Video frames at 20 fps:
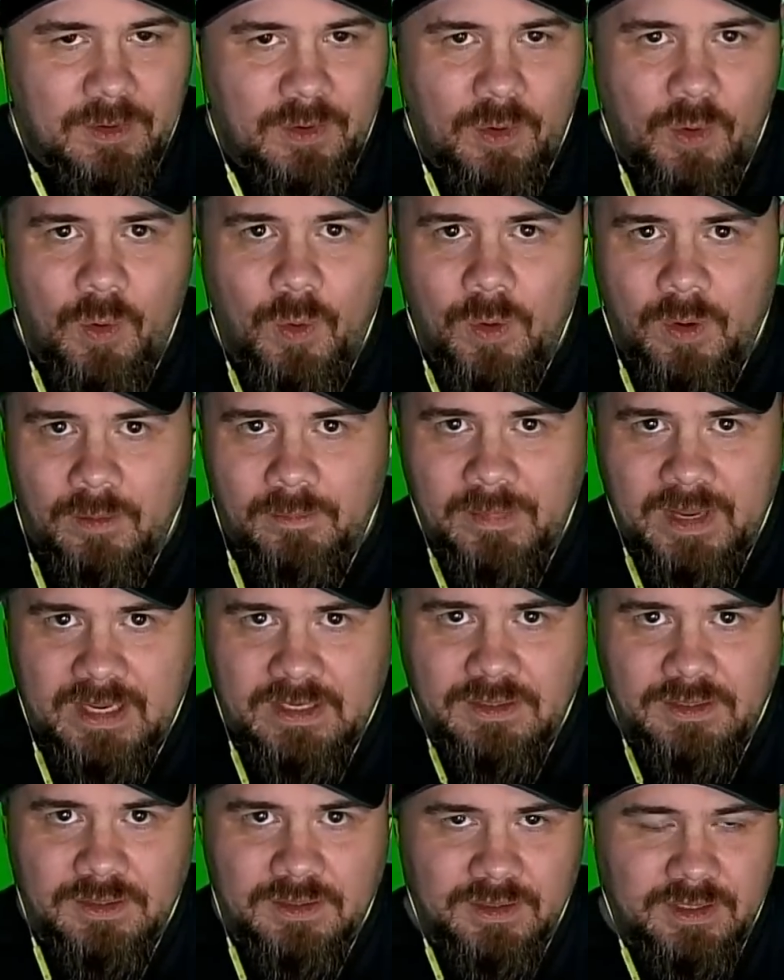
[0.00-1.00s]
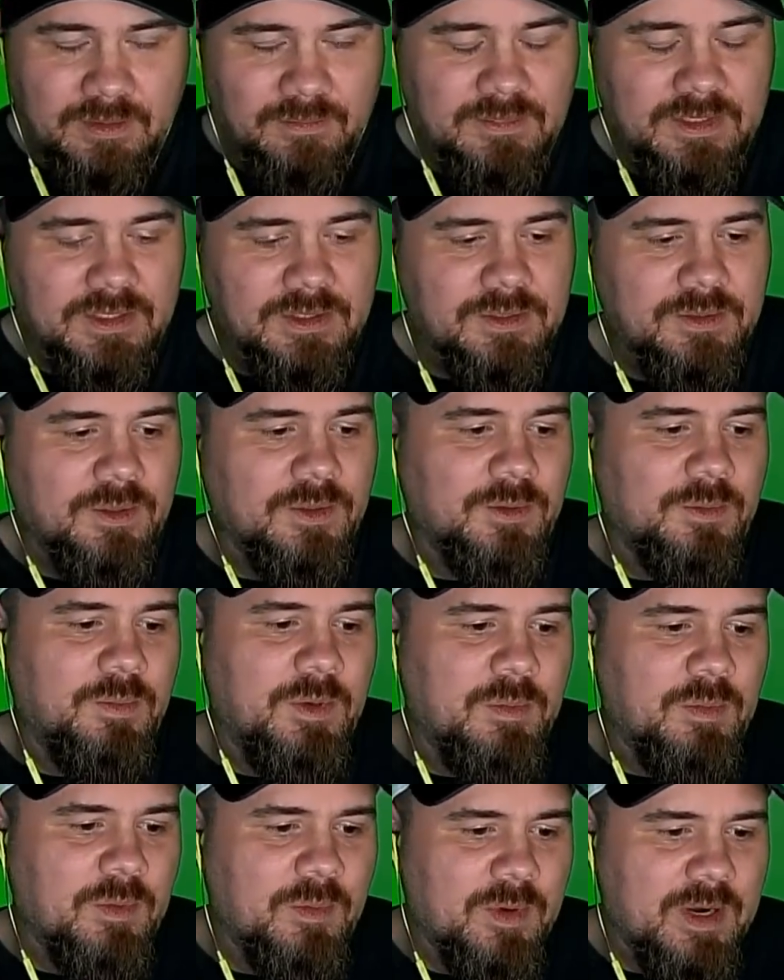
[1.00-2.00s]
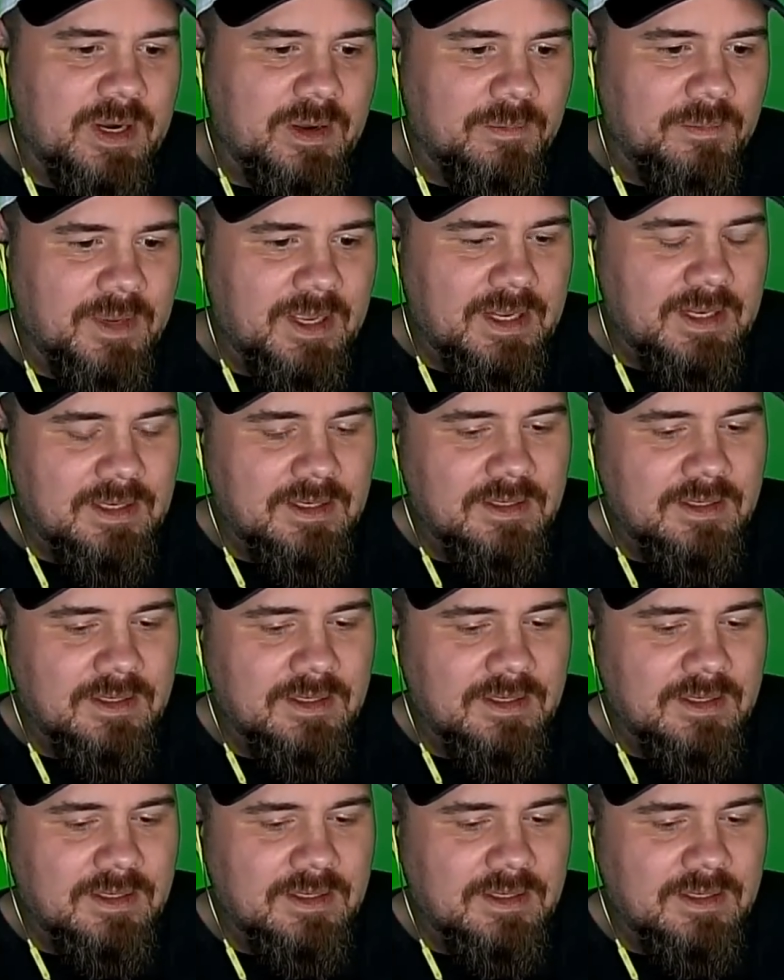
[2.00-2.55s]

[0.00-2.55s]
core mainstream distros people recommend,